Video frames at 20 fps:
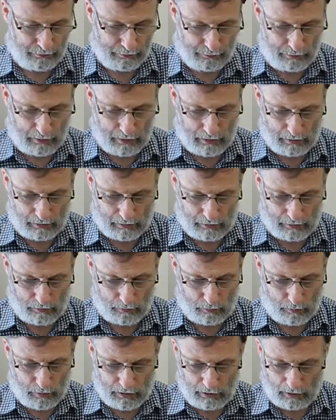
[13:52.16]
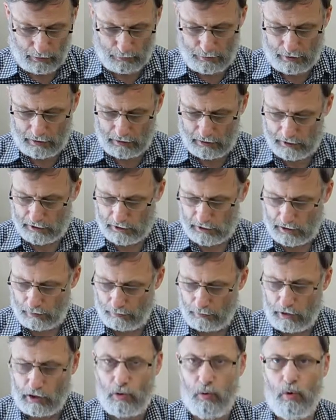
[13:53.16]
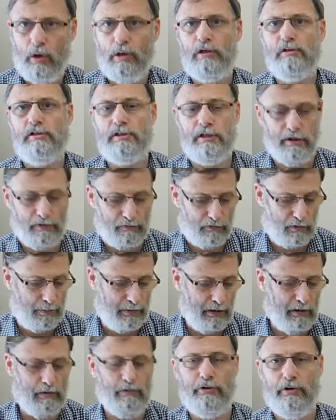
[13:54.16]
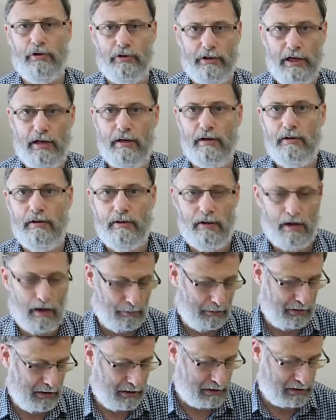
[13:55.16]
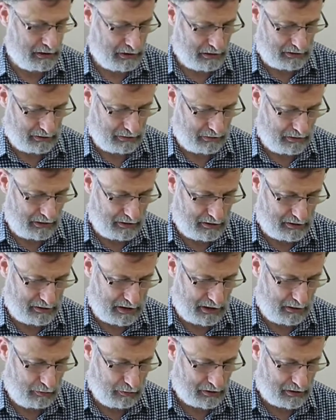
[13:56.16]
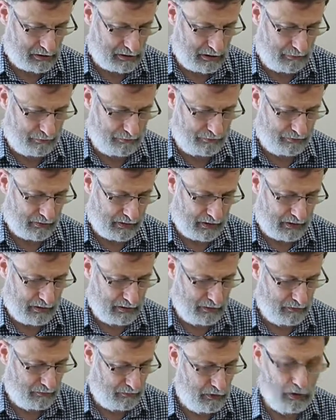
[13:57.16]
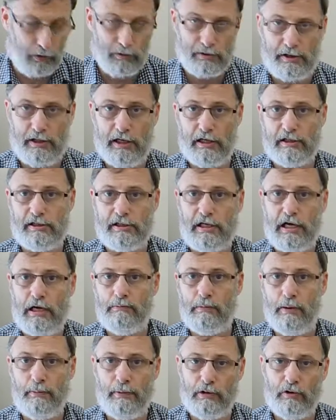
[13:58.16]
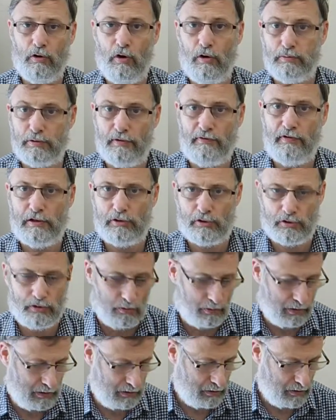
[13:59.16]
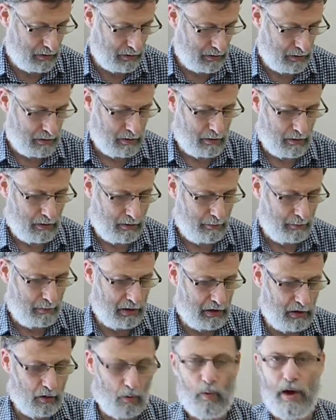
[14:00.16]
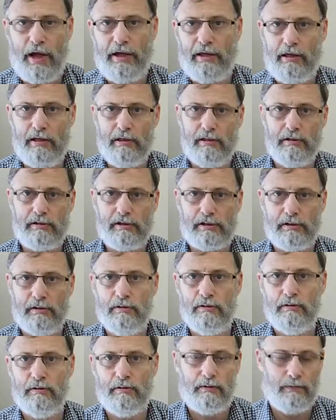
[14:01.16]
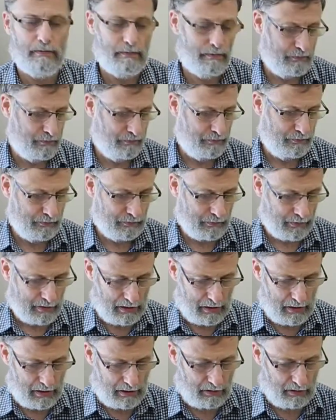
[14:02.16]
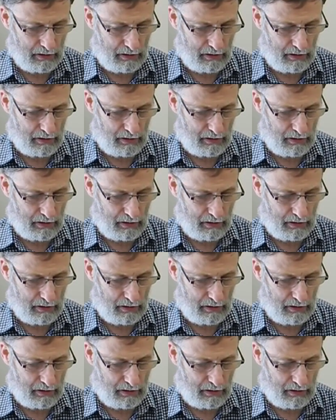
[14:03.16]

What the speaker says: But when I picked this up, the quality of the build on it, I mean this is, they say, was an enthusiast camera but not a professional one. But the weight and